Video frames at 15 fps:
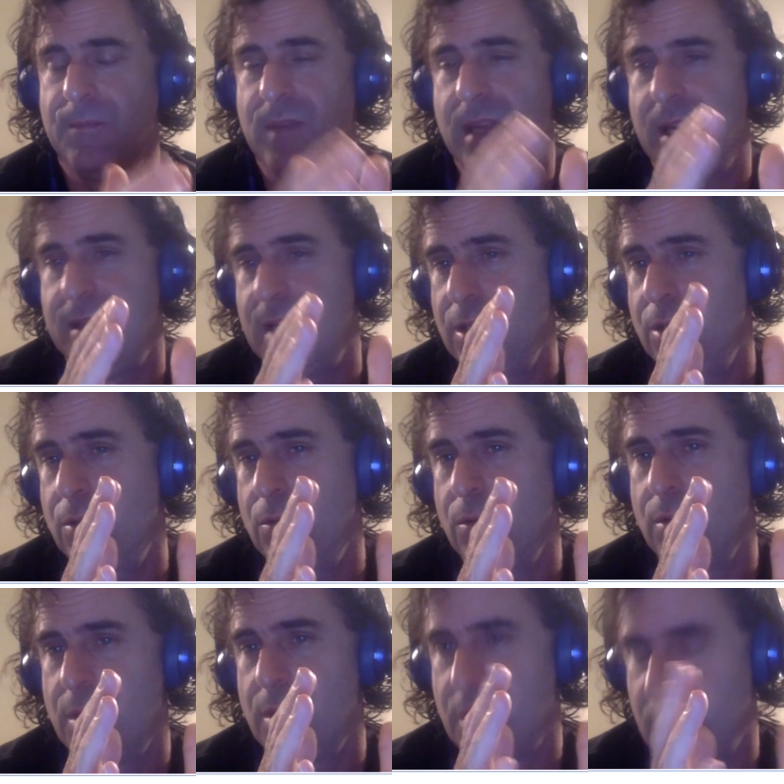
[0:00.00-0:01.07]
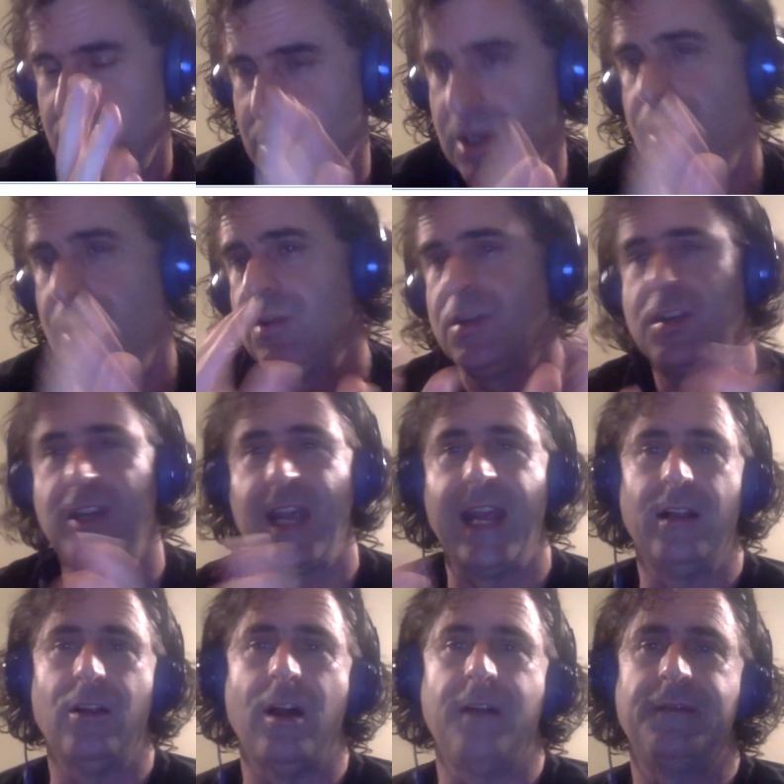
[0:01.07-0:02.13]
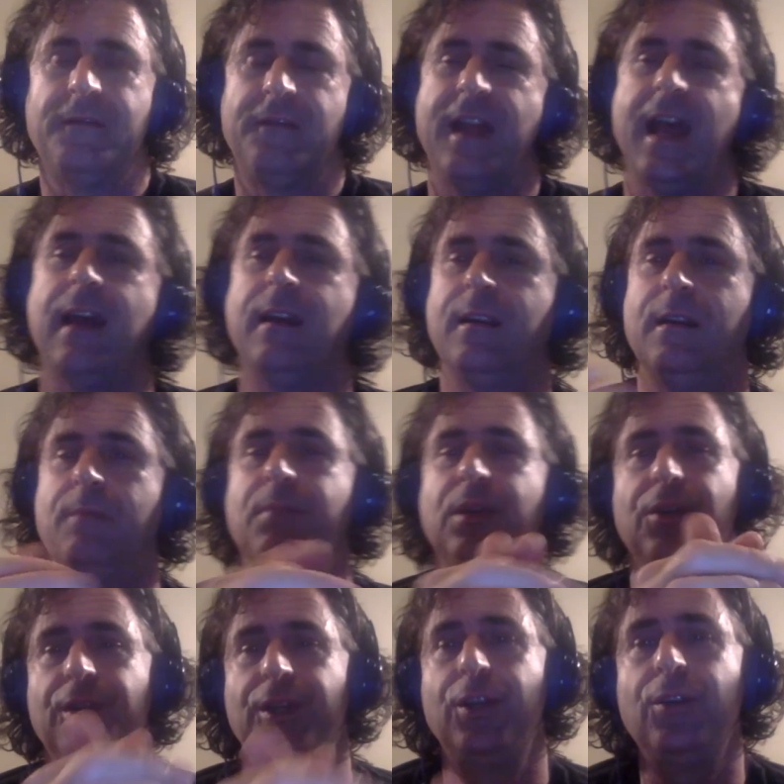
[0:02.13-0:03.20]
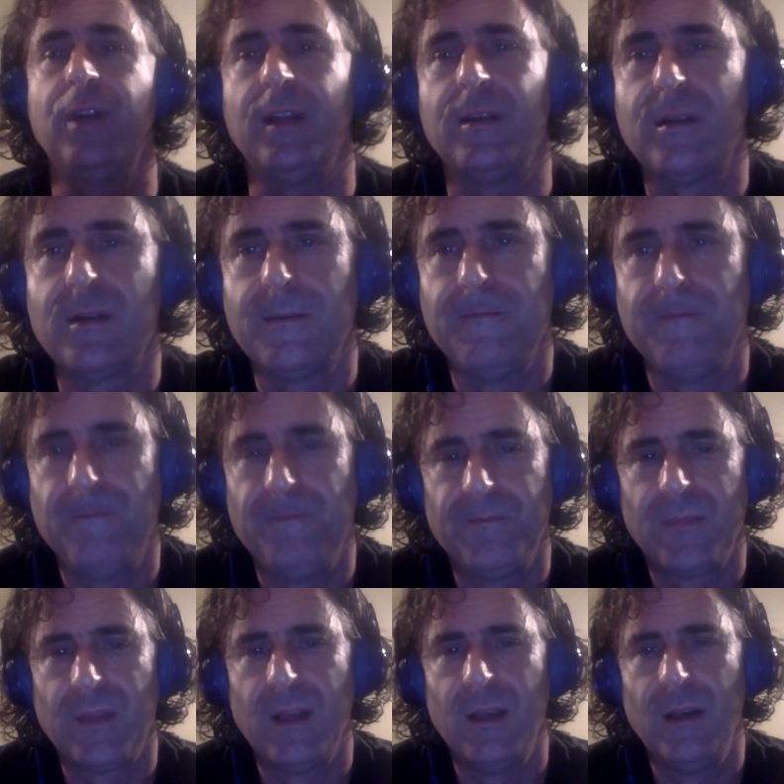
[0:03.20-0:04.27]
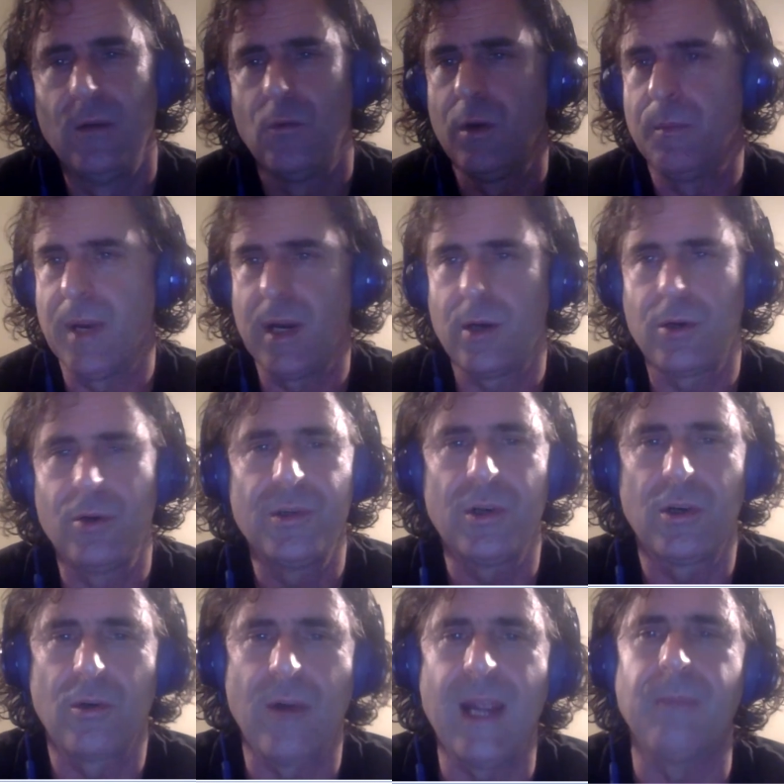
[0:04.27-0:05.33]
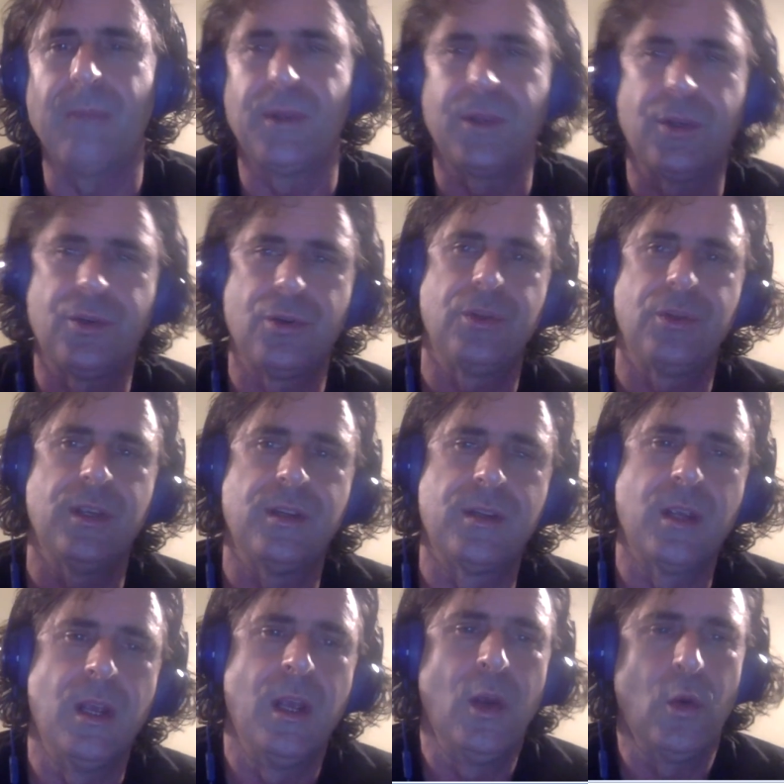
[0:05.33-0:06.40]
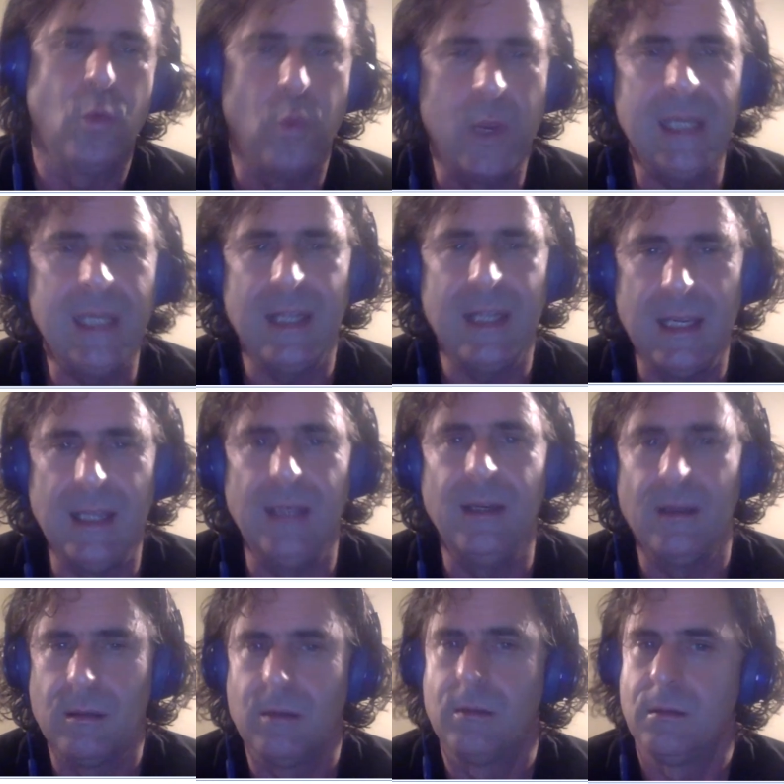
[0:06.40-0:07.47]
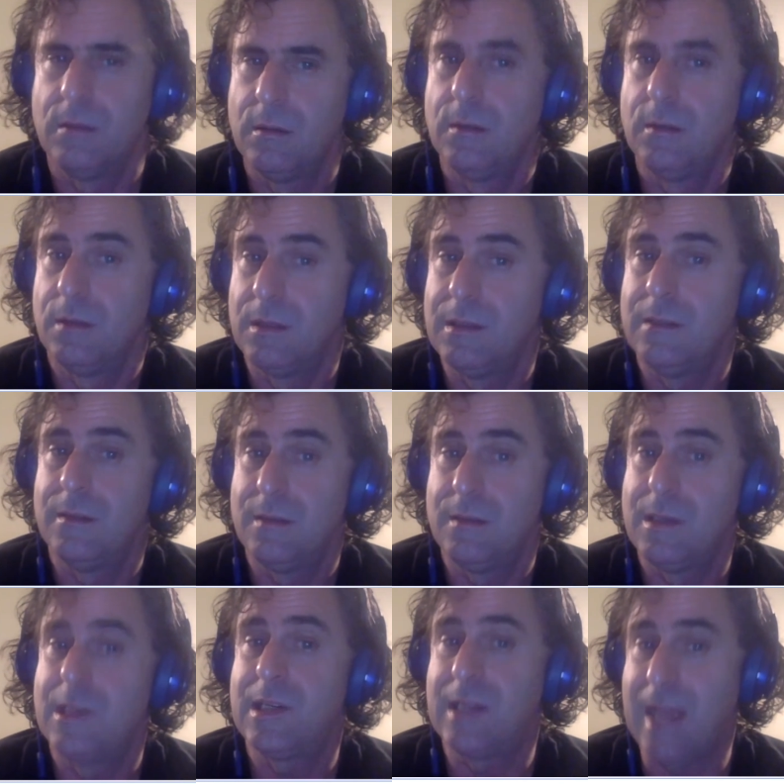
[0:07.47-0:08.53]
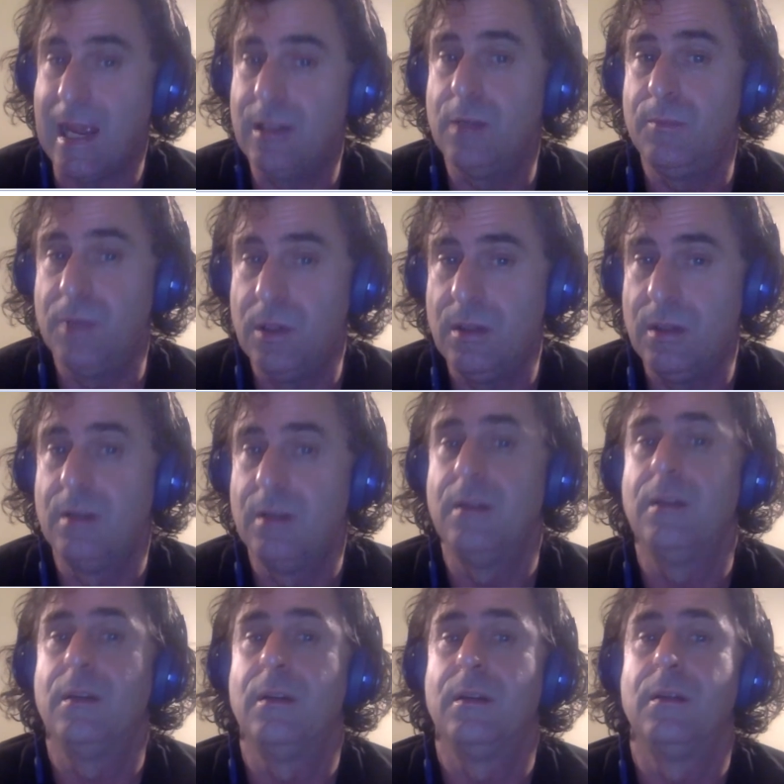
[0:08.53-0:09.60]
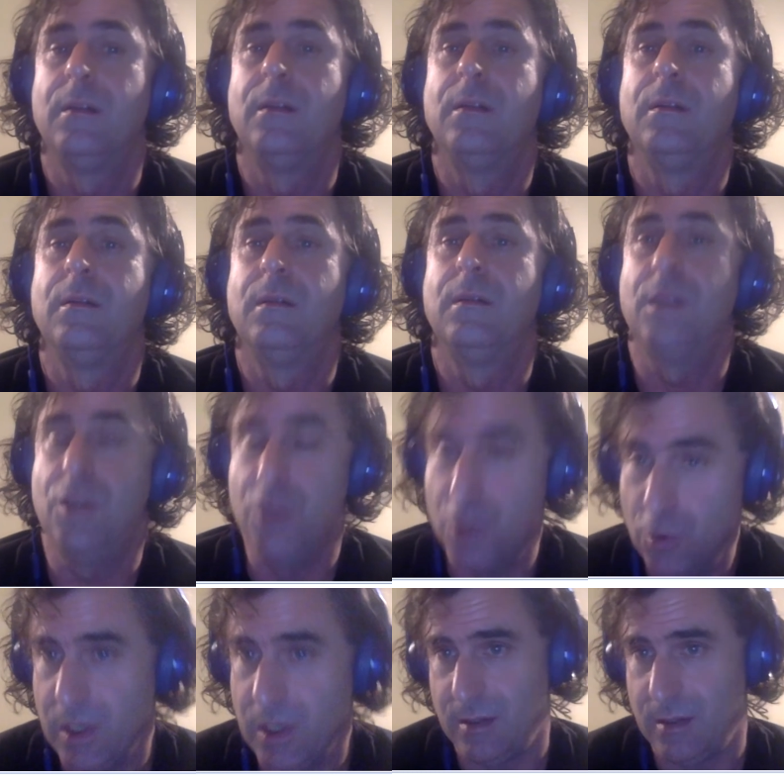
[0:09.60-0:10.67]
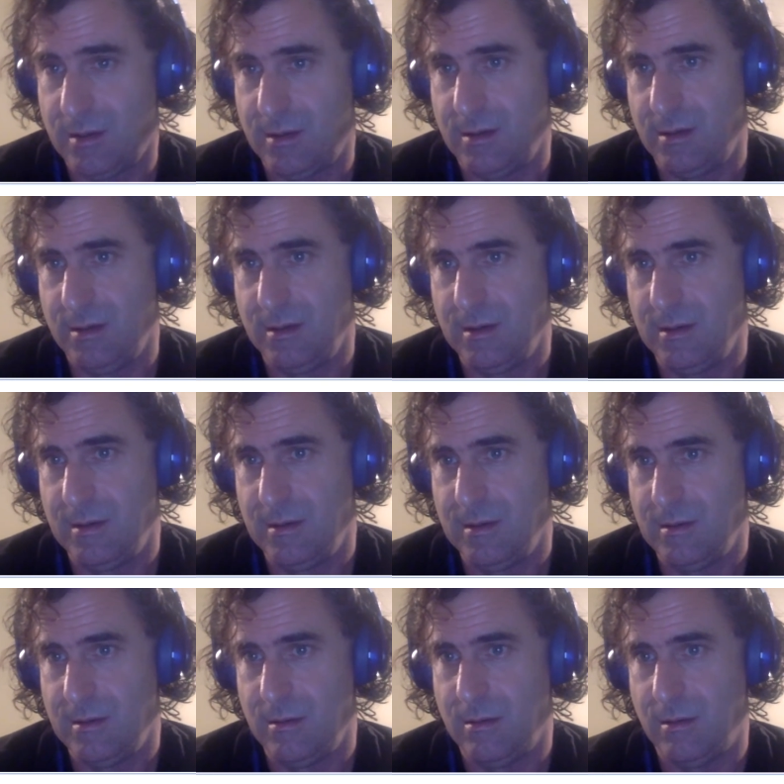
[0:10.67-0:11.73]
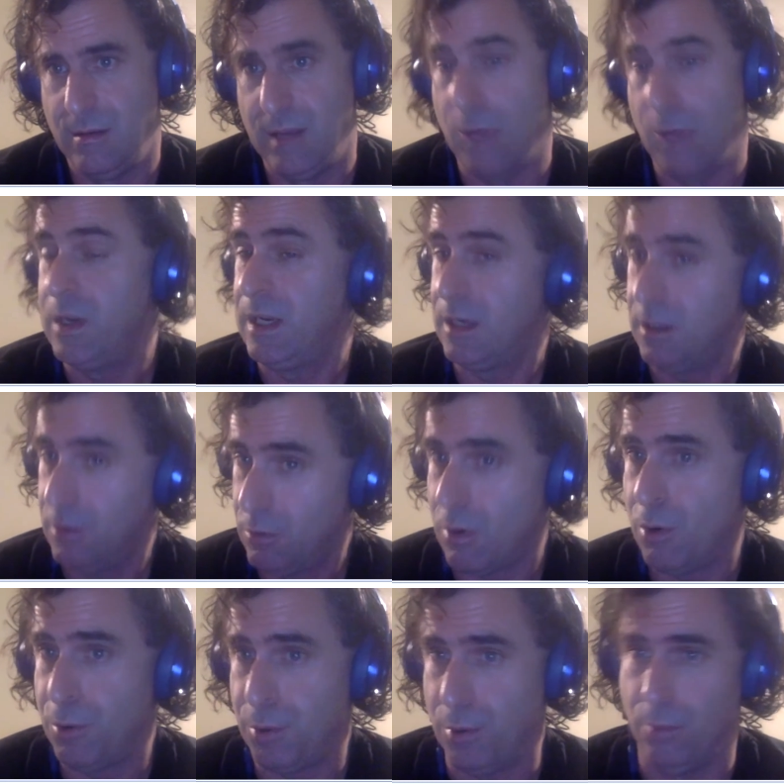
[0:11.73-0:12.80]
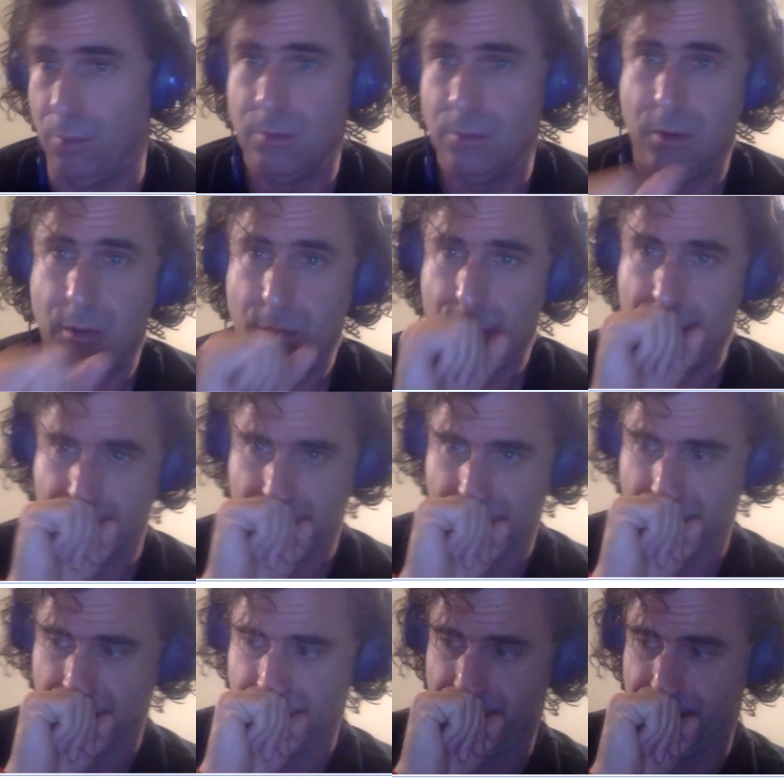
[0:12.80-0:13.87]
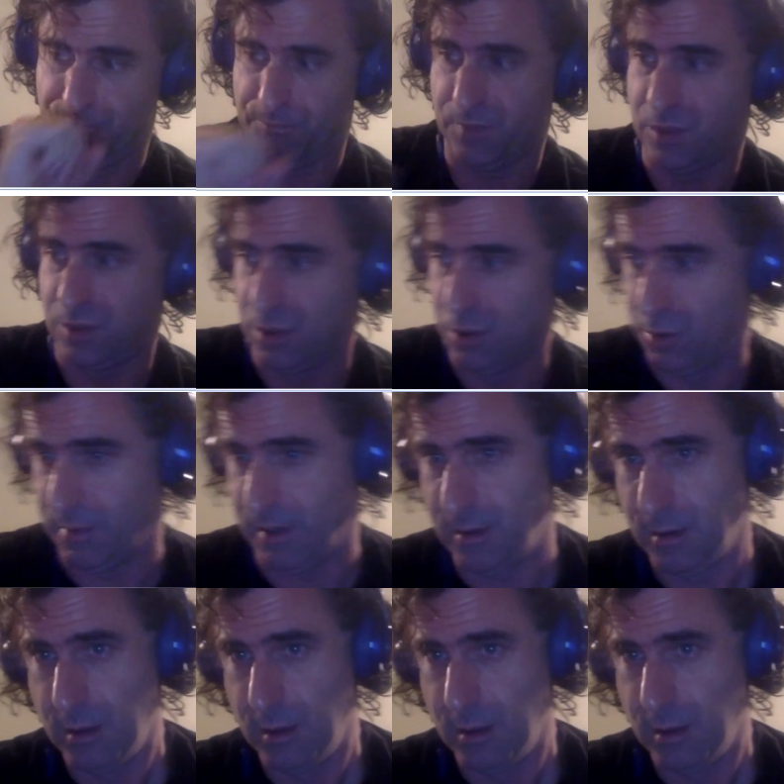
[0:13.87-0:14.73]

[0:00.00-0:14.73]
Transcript: And then you continue to scale off of that and build the units. Repair crews are great, but the truth is we need scalable units that we can grow through. Excuse me.